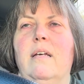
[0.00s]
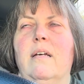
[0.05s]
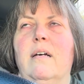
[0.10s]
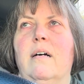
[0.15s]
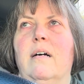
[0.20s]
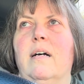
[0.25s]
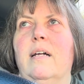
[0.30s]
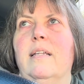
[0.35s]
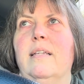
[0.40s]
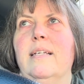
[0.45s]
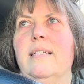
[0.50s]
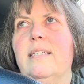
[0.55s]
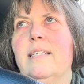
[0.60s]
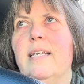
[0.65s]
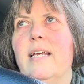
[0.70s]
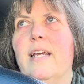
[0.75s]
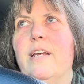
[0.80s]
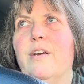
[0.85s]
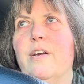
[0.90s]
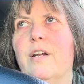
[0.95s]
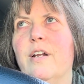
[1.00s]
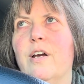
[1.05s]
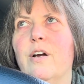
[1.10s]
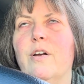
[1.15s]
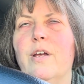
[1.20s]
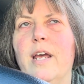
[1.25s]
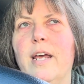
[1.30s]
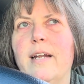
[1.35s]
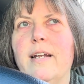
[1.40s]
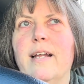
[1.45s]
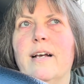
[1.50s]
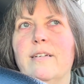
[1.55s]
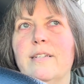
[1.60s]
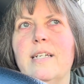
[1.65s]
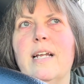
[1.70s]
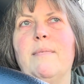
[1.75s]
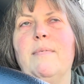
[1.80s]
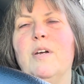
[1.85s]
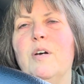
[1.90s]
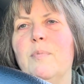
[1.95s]
On this day you're going to, okay, now it's
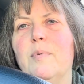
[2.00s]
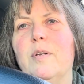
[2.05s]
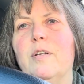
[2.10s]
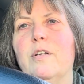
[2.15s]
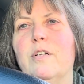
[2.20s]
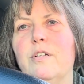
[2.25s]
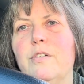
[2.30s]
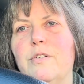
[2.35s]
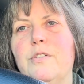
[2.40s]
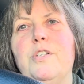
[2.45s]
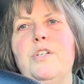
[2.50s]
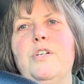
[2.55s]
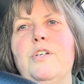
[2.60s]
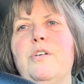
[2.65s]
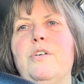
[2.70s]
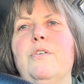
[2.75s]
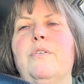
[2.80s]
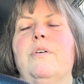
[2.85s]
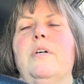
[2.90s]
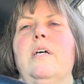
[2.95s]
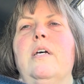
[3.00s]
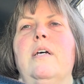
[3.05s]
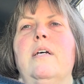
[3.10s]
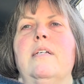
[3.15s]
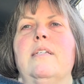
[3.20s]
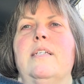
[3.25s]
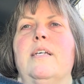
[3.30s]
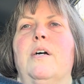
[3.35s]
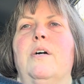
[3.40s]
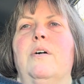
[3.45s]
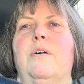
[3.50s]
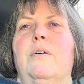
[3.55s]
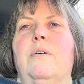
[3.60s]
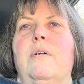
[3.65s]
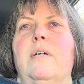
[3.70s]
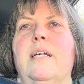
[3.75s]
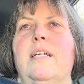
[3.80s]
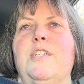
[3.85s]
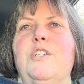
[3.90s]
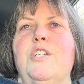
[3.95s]
time to open clue 2.
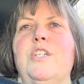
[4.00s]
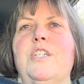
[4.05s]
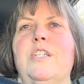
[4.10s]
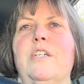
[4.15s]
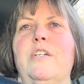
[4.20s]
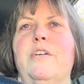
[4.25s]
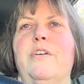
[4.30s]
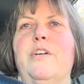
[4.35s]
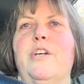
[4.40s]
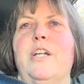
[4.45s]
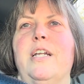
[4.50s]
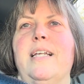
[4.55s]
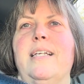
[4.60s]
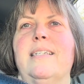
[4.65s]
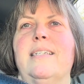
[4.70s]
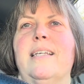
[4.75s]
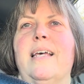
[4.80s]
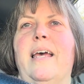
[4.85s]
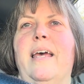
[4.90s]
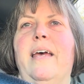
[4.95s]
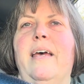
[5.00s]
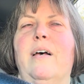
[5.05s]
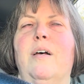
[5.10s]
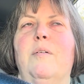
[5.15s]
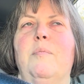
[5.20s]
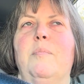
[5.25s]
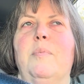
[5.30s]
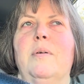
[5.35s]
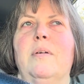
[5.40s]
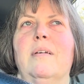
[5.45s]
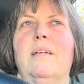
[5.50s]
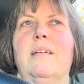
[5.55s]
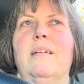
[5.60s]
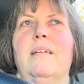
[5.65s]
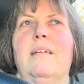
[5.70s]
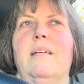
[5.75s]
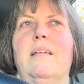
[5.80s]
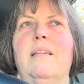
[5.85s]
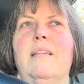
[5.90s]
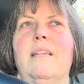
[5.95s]
So it's just little goodies that help
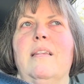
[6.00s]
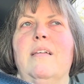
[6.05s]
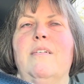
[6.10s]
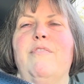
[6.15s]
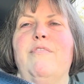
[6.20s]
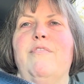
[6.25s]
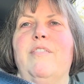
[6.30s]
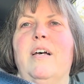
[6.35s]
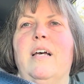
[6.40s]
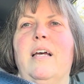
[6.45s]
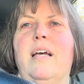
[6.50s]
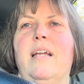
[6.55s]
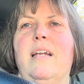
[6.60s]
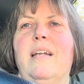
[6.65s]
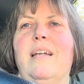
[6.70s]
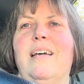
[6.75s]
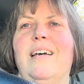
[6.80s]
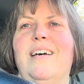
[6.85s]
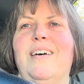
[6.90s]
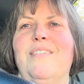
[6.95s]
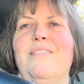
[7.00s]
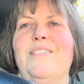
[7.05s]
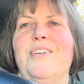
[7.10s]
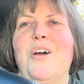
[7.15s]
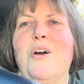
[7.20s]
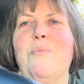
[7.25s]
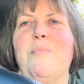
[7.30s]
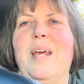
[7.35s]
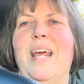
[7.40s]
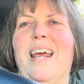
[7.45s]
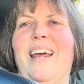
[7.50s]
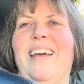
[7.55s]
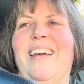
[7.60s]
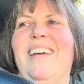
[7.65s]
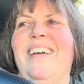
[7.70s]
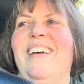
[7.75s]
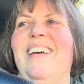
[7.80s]
the fun of gnoming.